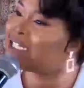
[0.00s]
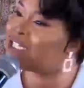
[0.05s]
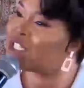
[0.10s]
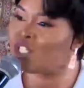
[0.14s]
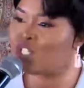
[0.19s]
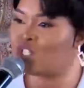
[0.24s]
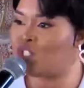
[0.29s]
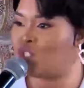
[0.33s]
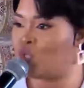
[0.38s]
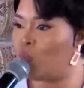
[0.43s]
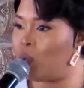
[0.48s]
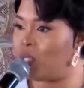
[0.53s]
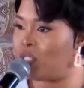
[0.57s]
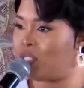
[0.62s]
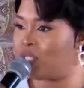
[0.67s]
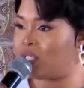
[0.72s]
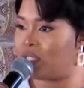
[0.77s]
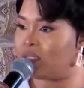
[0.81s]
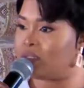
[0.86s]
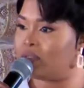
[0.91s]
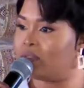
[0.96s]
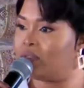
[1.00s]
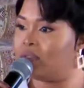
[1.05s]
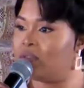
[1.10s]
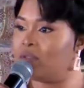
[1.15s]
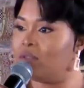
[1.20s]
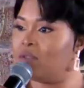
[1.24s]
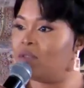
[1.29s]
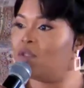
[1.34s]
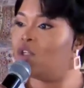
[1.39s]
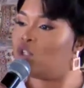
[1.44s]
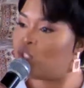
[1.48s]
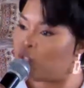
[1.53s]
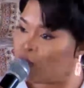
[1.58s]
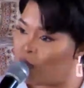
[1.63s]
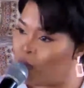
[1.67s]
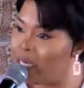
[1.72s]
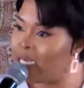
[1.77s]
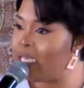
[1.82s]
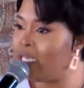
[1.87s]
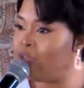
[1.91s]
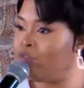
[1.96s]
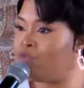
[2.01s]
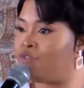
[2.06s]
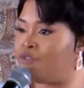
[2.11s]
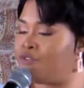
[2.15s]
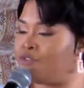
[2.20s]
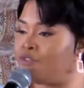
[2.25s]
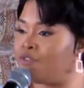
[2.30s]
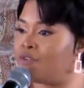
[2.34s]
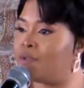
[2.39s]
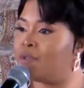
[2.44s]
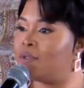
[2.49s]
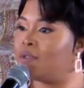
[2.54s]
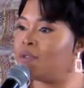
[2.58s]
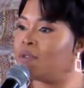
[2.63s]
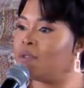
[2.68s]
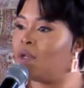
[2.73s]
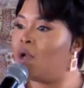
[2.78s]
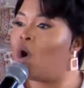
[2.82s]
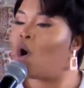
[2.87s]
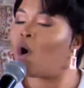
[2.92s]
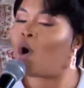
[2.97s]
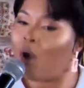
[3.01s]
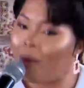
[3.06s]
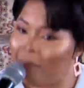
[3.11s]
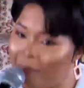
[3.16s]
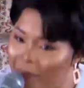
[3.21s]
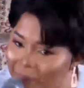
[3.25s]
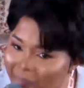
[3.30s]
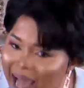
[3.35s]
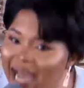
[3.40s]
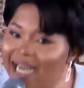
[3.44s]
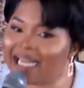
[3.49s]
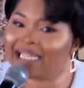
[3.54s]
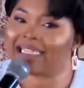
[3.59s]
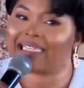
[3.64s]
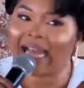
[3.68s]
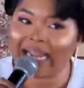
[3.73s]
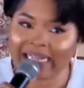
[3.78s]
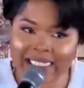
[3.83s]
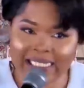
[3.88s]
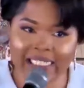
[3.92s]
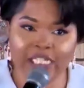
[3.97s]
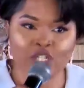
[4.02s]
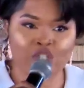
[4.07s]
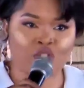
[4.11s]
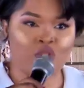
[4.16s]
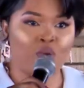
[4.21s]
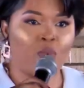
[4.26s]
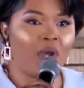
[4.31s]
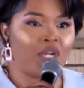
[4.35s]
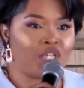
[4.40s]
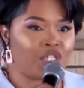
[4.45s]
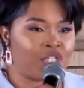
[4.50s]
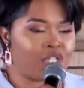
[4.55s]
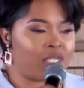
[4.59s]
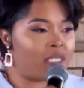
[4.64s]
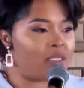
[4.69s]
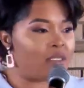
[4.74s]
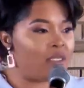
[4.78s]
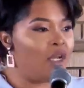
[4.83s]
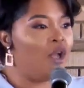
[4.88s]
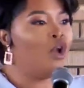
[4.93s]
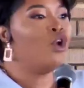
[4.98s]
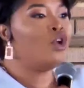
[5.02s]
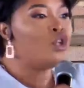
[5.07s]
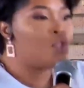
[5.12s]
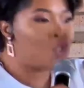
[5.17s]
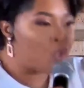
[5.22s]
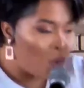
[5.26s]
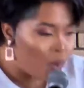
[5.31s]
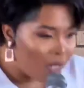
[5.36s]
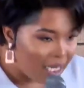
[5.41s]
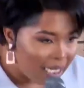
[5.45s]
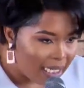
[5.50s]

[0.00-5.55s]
that situation to leave. Command that situation to